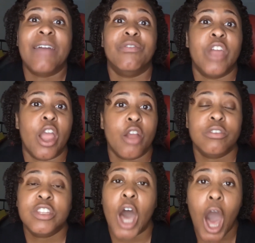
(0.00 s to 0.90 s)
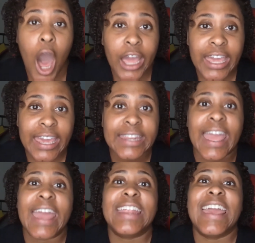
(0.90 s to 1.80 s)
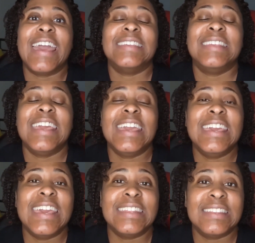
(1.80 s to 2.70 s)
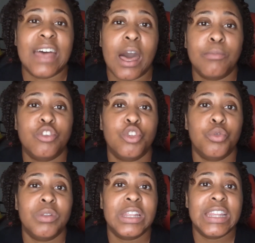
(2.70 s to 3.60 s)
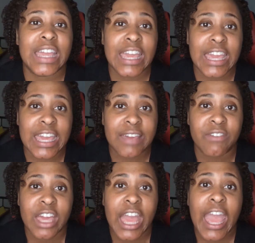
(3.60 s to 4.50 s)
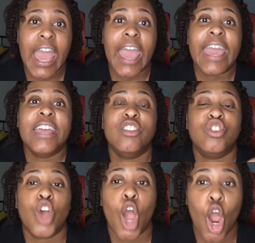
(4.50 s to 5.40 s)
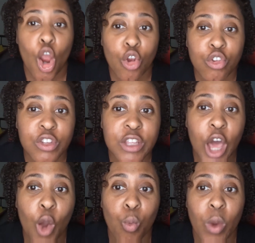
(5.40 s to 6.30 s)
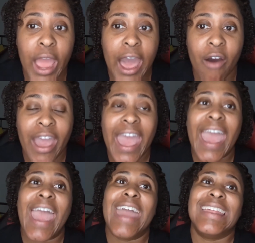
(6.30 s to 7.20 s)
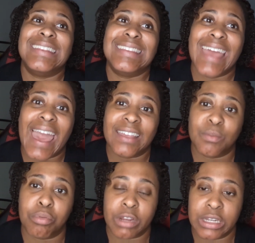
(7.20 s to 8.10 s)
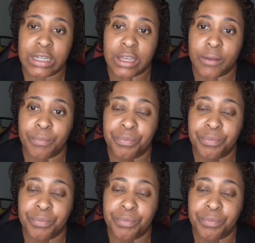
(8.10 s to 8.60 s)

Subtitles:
They're talking, and as he gets up to leave, he turns around and attacks Brenda.